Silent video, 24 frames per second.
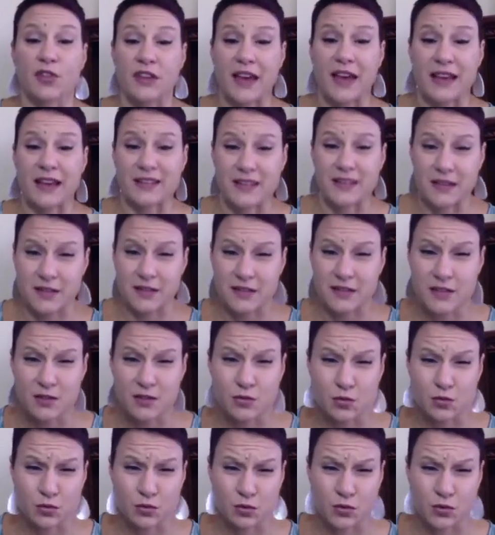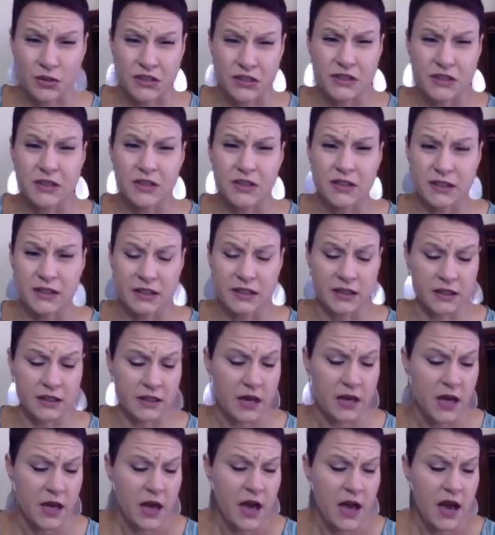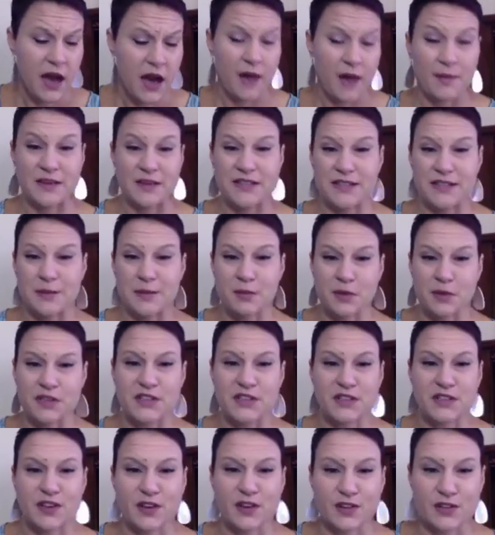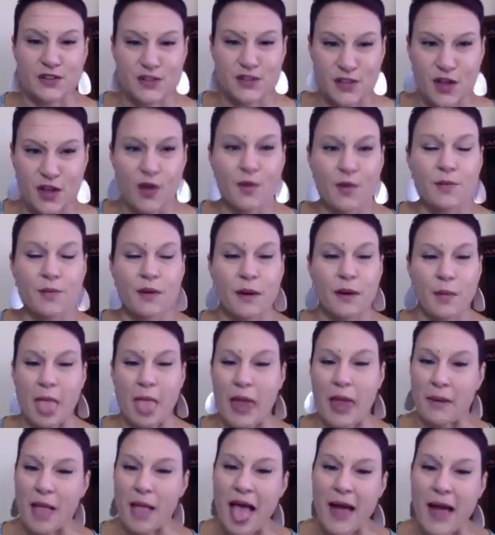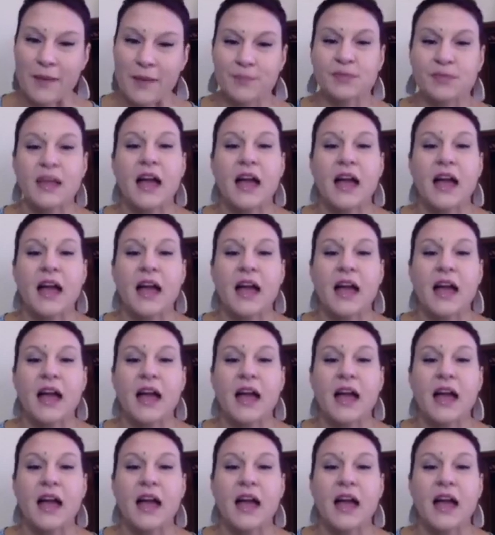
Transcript: Yes, and this is really a slippery slope, a